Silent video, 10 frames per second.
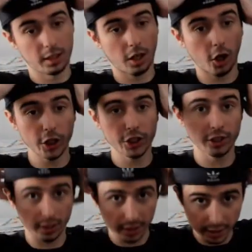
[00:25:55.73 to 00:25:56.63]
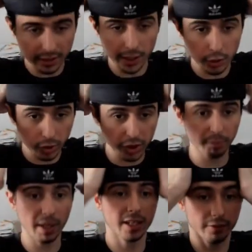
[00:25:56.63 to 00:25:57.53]
Harsh,
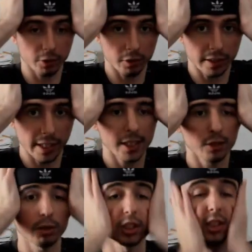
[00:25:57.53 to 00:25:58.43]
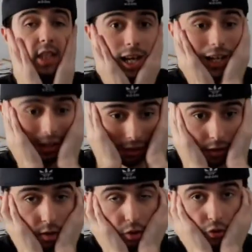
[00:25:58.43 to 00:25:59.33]
disrespectful things were said.
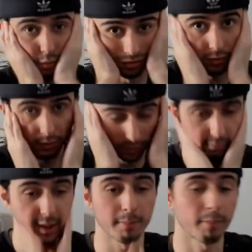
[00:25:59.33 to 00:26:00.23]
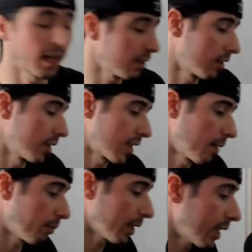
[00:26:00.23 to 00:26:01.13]
And Pisces
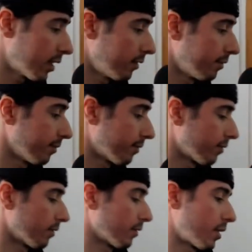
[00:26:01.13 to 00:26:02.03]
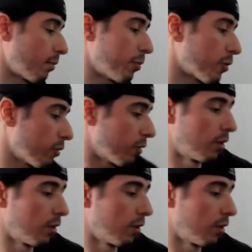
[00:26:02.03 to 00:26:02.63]
ain't playing. I'm going to pull